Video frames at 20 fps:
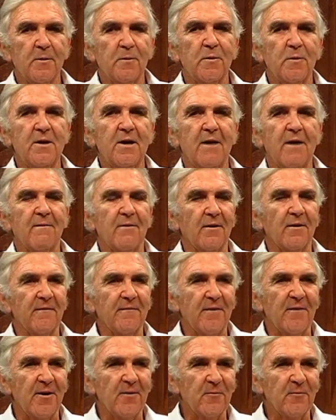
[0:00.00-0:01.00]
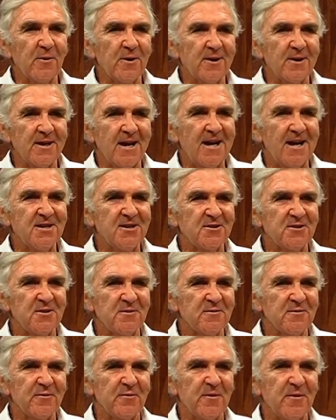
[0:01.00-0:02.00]
We have a lot of fun with
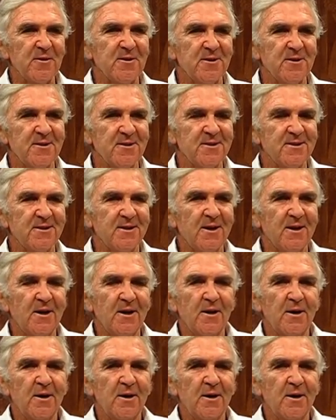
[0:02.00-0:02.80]
adjectives, for instance.